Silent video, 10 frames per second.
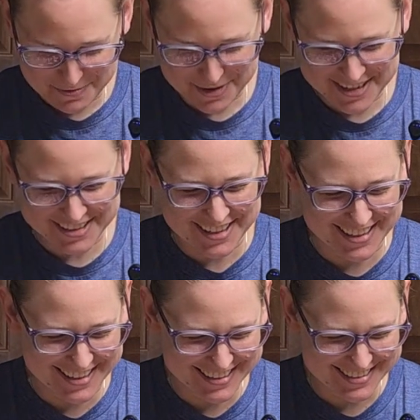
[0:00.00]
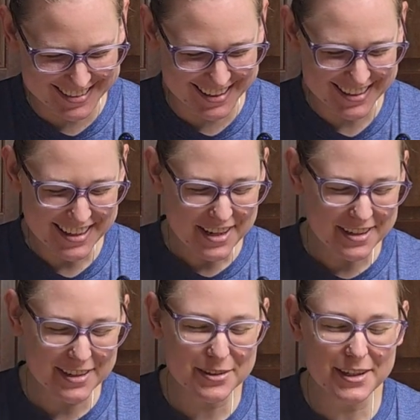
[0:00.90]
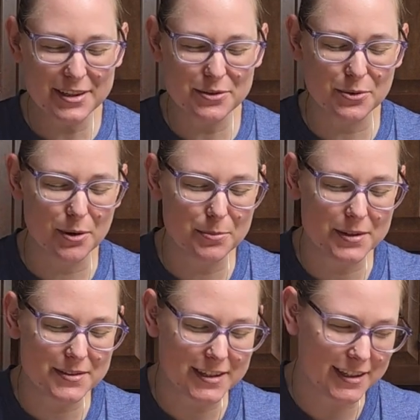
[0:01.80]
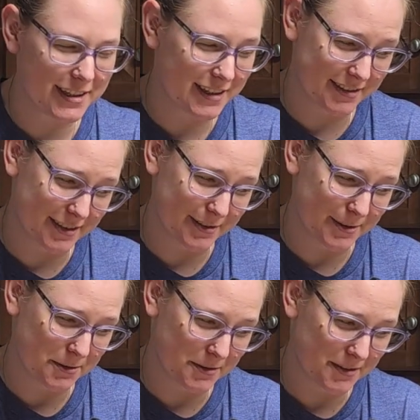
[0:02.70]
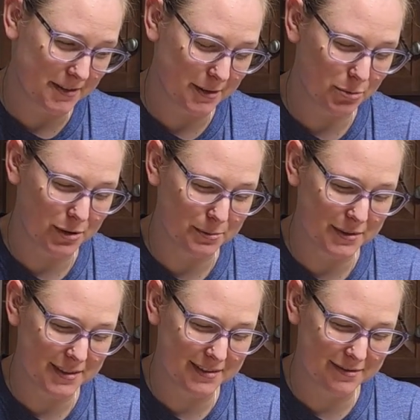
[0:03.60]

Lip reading: But he's not nearly as grumpy as he looks, I promise.